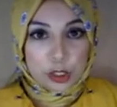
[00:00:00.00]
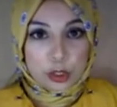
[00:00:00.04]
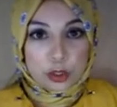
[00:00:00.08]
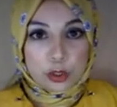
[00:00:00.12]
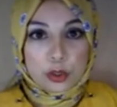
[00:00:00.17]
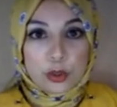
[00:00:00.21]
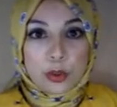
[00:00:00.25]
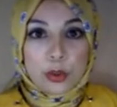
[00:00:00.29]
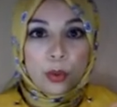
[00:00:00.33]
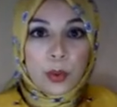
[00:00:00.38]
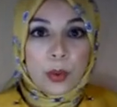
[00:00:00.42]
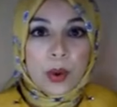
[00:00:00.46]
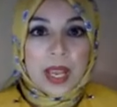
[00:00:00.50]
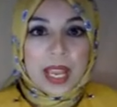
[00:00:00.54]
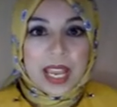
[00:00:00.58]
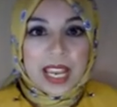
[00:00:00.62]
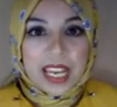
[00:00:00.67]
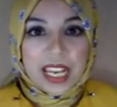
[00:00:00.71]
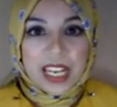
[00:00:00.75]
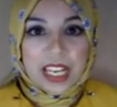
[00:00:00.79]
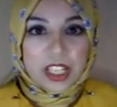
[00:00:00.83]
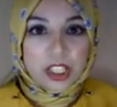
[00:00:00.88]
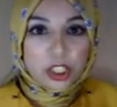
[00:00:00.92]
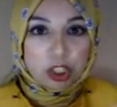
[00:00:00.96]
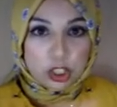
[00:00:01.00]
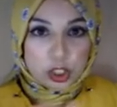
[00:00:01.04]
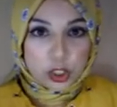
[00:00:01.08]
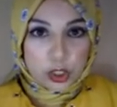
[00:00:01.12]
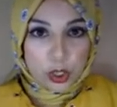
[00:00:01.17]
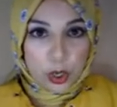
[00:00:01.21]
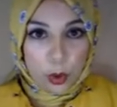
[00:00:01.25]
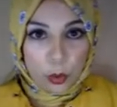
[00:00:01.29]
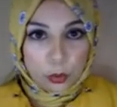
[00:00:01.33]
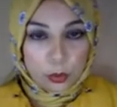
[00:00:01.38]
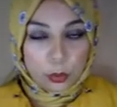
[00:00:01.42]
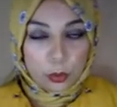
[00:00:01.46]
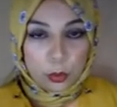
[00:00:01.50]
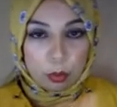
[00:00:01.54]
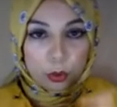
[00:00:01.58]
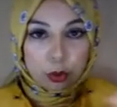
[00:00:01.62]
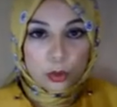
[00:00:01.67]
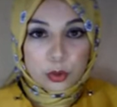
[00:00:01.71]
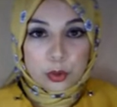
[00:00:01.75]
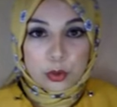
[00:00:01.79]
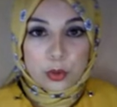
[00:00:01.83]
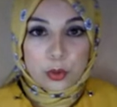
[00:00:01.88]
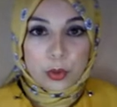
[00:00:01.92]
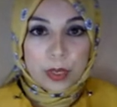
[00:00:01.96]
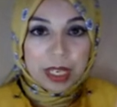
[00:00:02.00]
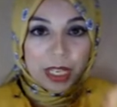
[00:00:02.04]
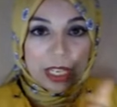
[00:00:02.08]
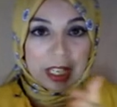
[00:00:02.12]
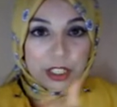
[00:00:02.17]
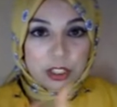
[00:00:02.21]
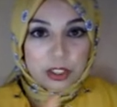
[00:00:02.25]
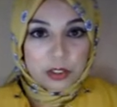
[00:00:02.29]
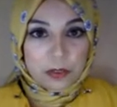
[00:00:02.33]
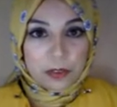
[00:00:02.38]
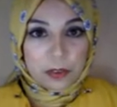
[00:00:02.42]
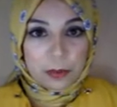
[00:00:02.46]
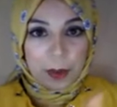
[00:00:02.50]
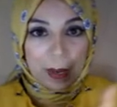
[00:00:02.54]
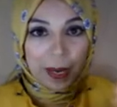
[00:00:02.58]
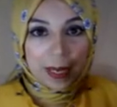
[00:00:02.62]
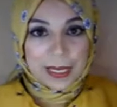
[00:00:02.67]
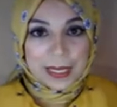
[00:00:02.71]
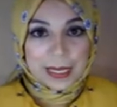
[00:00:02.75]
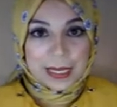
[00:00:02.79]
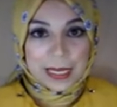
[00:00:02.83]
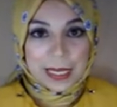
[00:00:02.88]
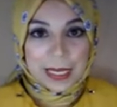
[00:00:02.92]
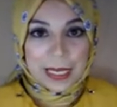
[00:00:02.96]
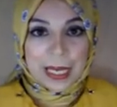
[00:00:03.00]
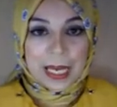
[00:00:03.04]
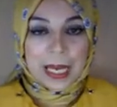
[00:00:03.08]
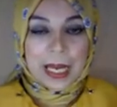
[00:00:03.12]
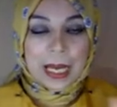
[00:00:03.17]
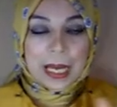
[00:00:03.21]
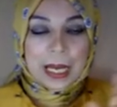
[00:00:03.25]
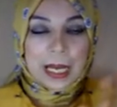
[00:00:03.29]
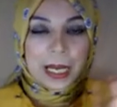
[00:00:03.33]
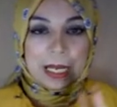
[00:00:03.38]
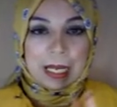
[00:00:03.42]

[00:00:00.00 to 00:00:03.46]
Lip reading: to each code or to each variety